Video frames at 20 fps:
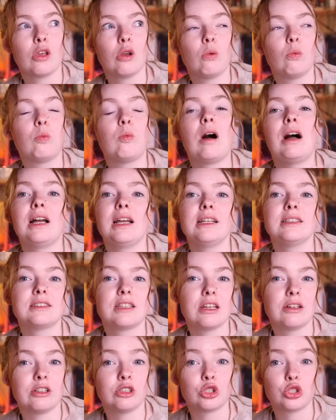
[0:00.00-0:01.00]
Why is
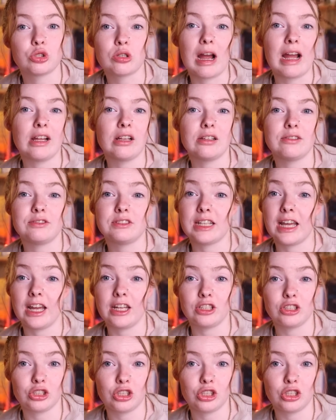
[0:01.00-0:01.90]
there a trial of 10